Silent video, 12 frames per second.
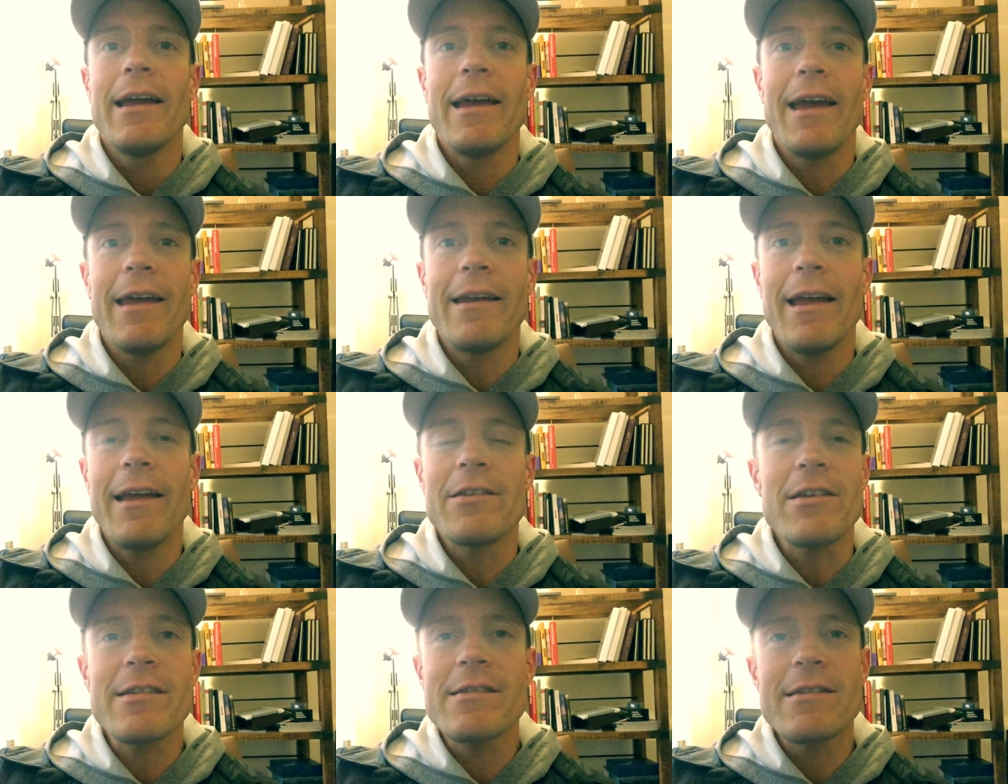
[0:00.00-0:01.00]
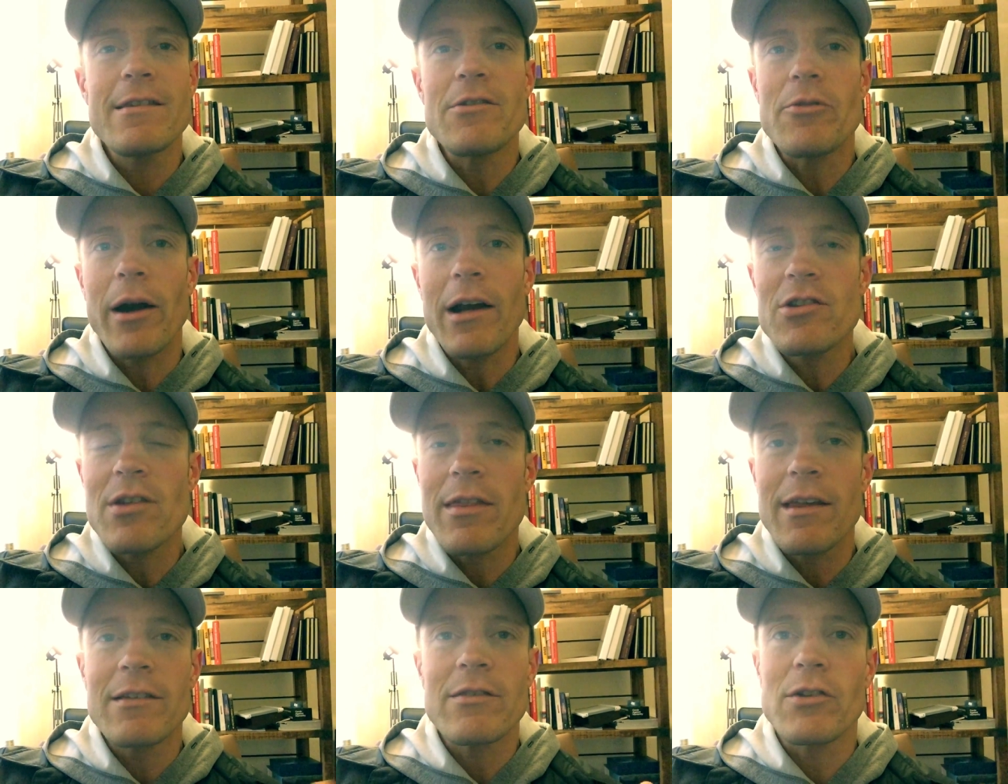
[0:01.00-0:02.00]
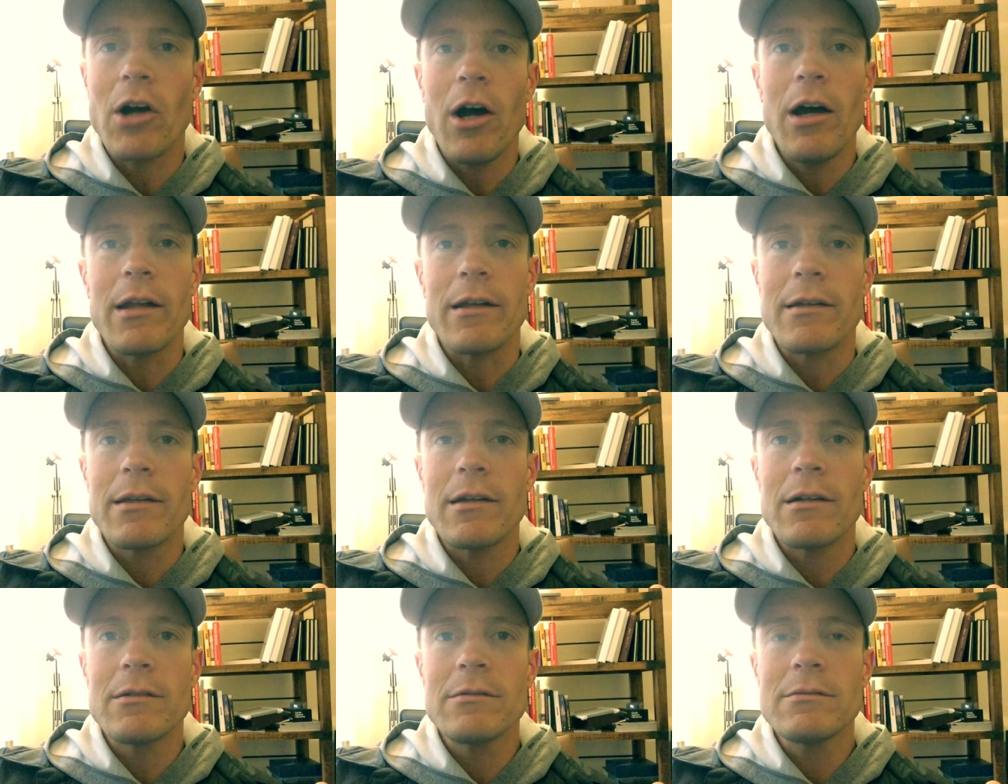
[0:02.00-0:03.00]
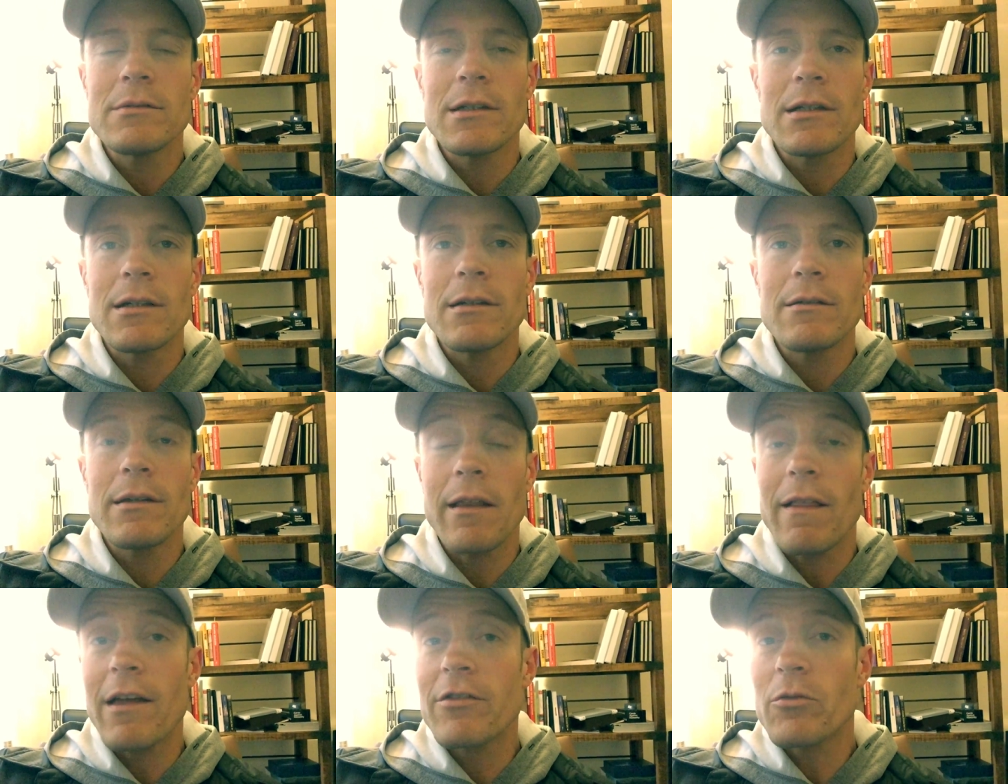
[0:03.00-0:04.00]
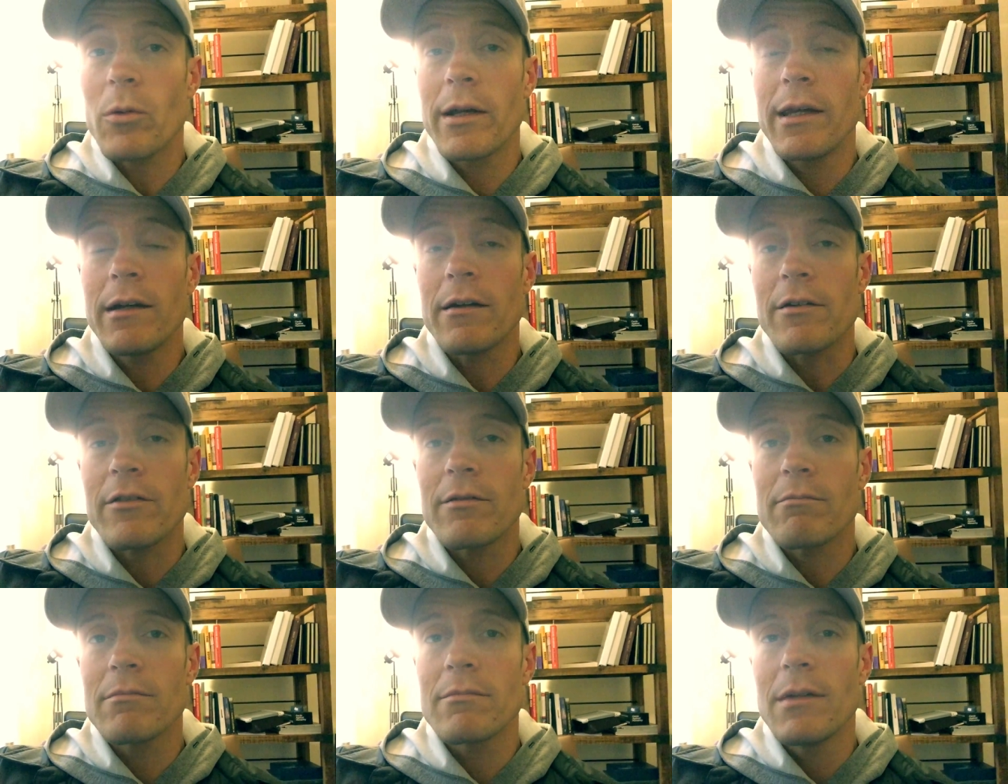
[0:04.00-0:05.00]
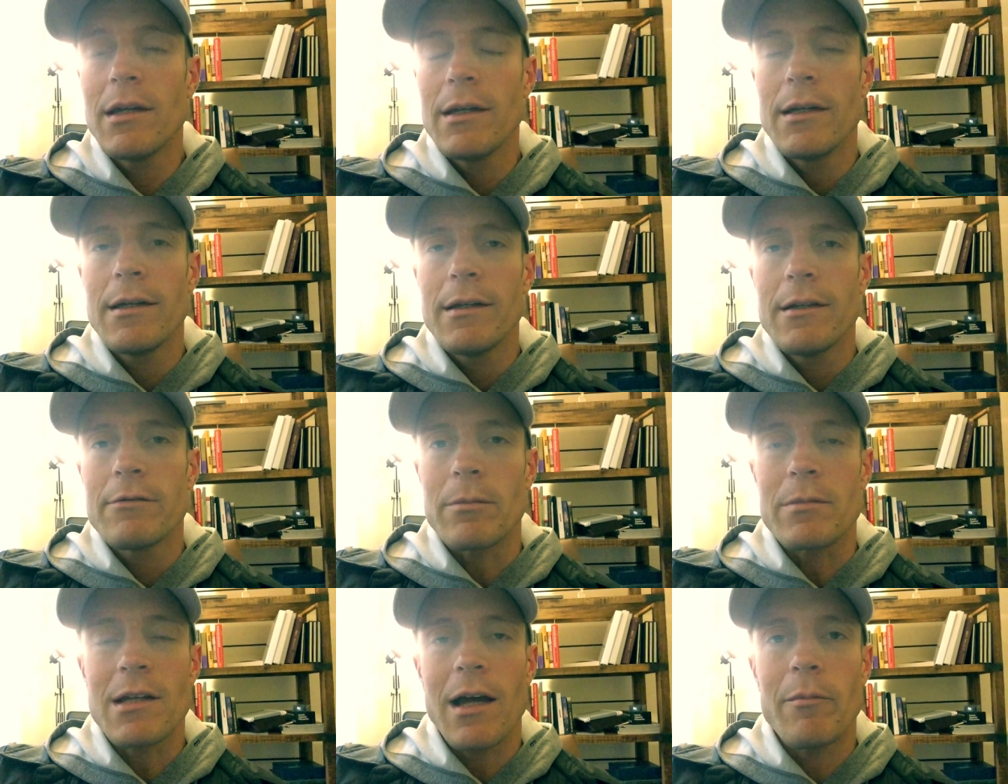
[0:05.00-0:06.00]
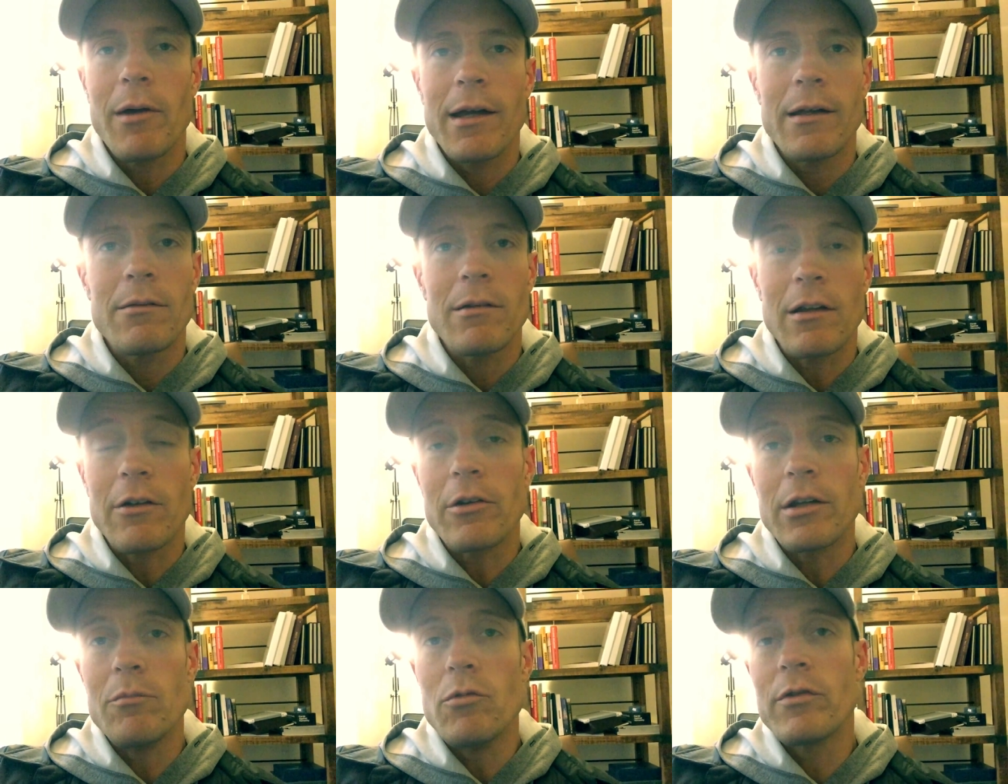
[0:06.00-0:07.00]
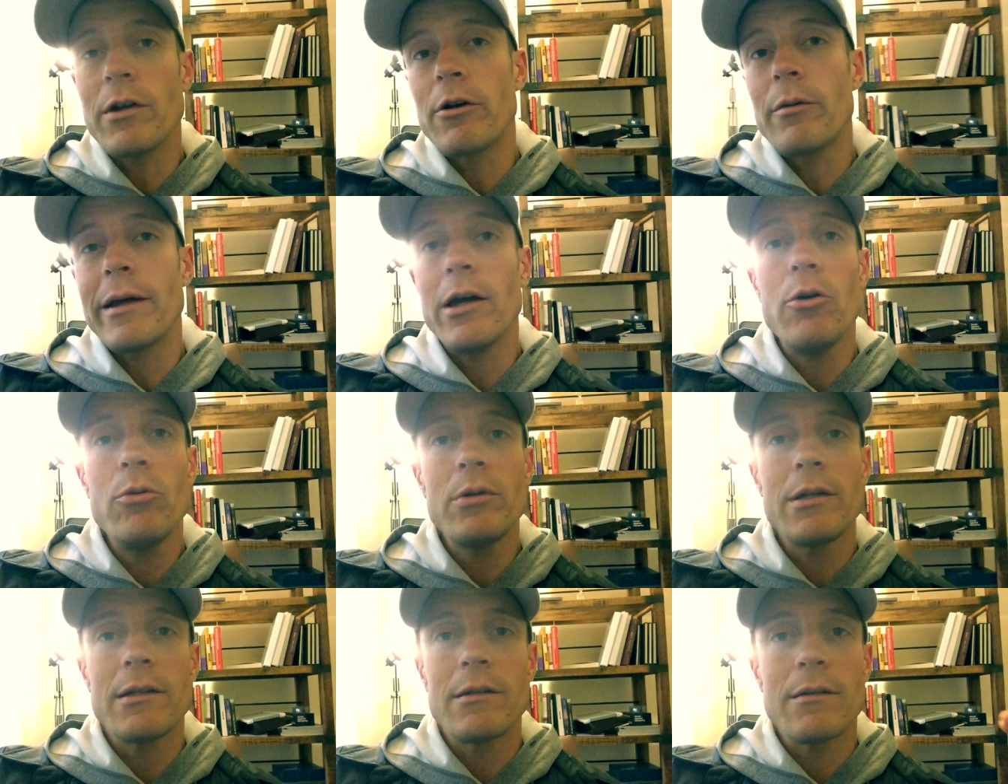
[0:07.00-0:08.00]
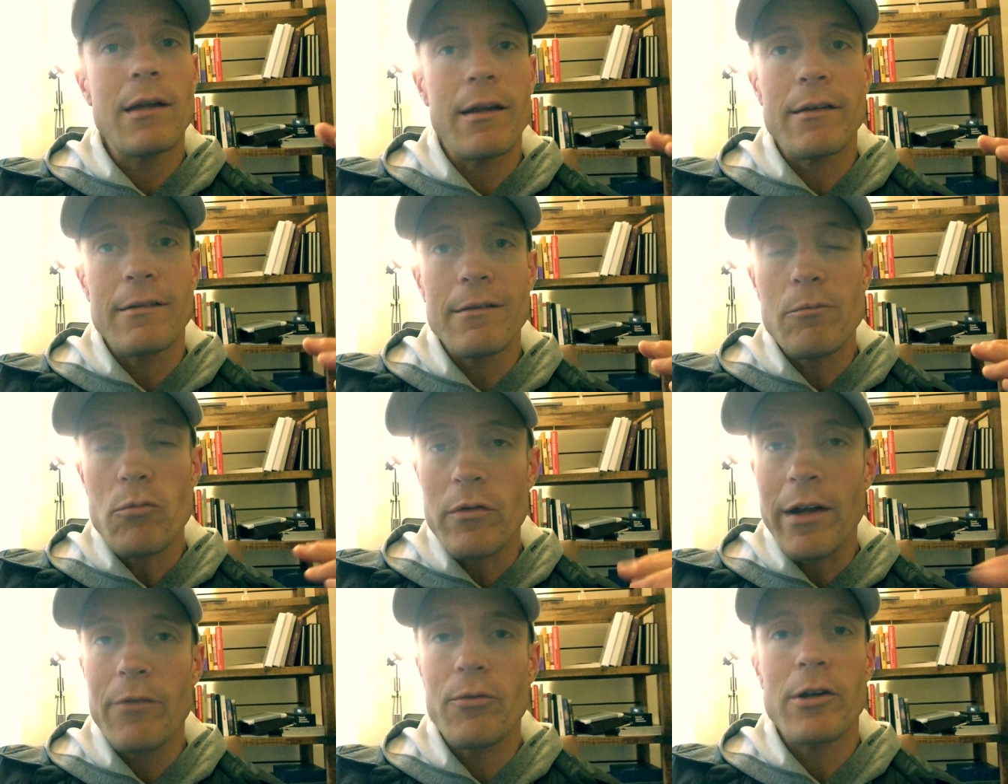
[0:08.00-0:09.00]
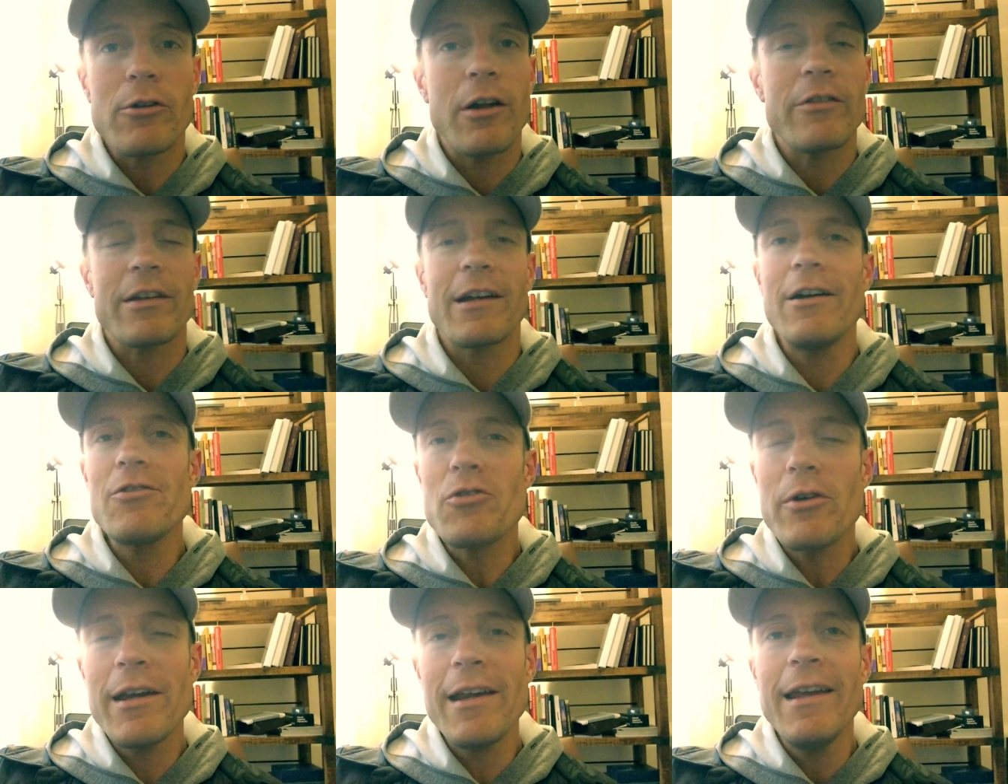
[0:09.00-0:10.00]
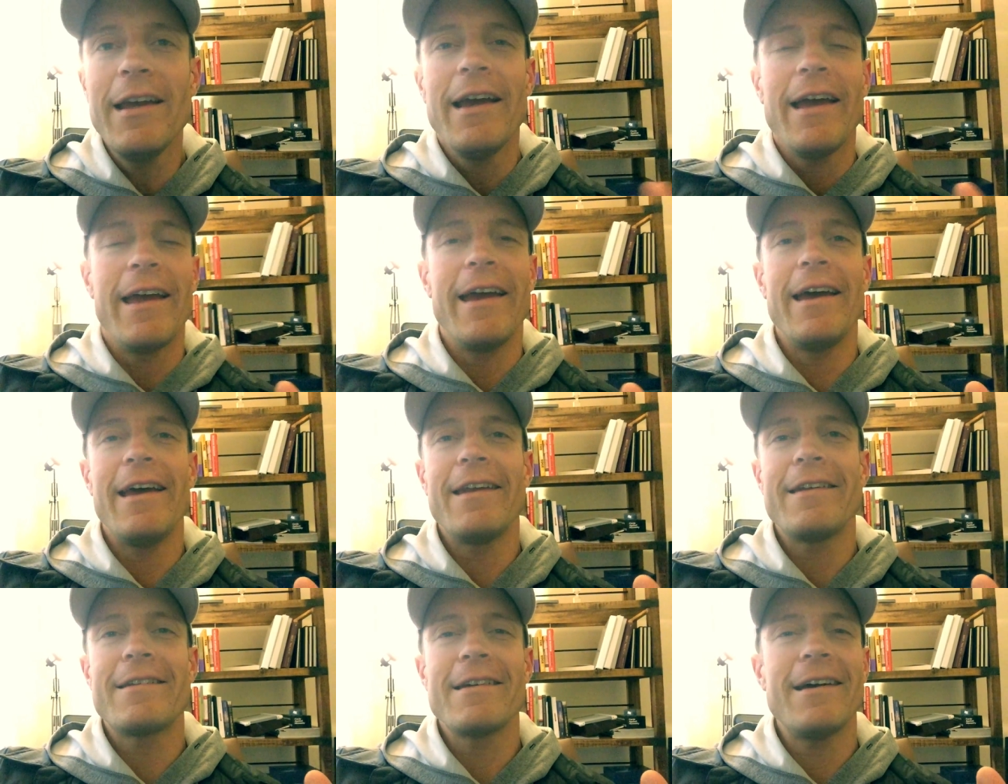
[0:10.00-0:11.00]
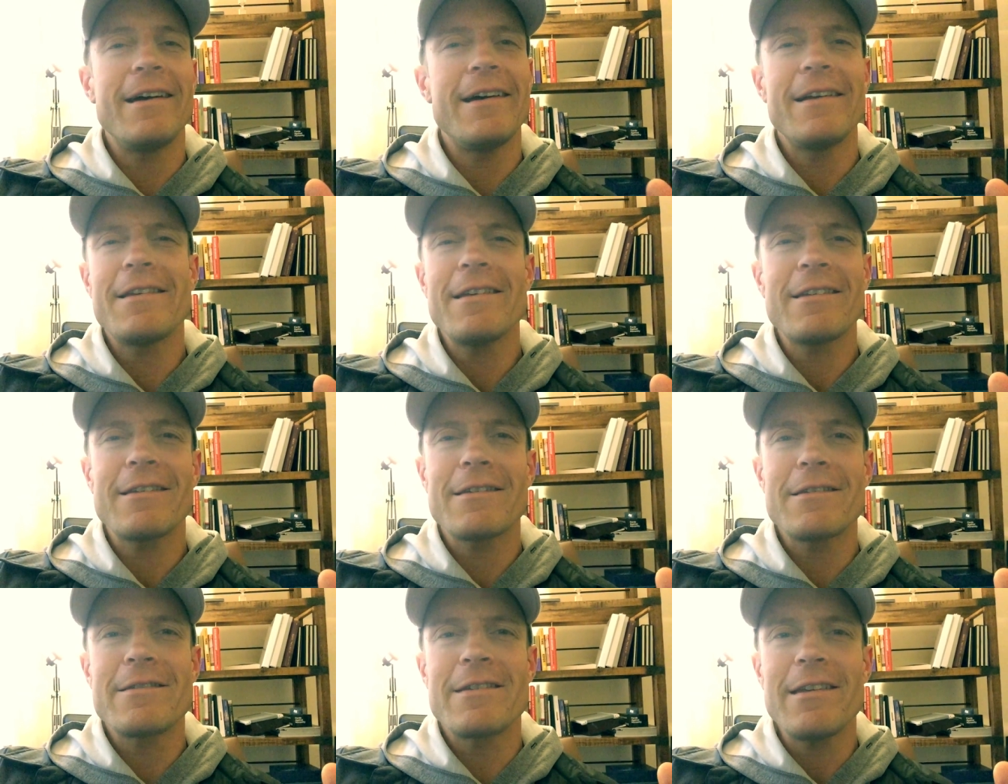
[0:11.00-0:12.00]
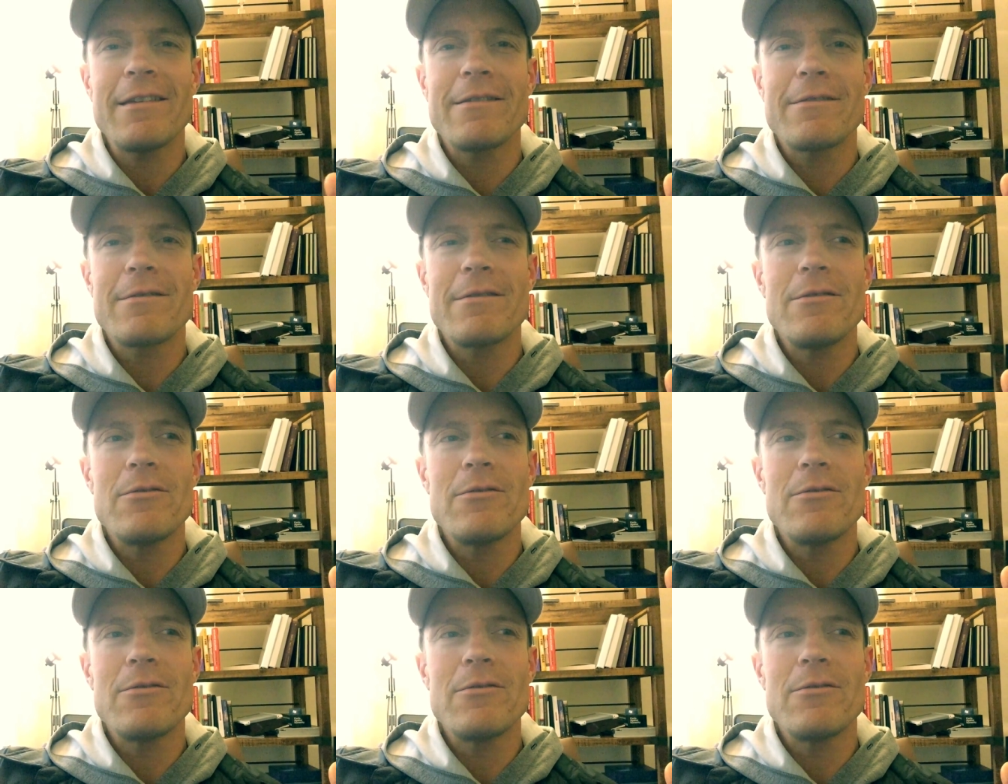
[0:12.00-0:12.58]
and and just the direction things have gone, you know, uh, in the last 20 years. From the time I literally moved out on my own and and moved halfway across the country, and uh, just just